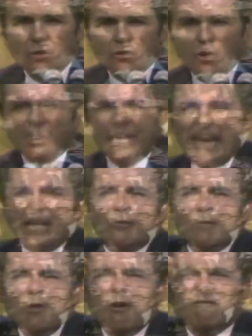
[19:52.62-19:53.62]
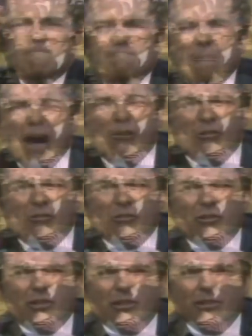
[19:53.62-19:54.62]
so that I can remove
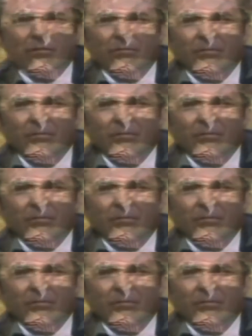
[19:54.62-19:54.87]
mountains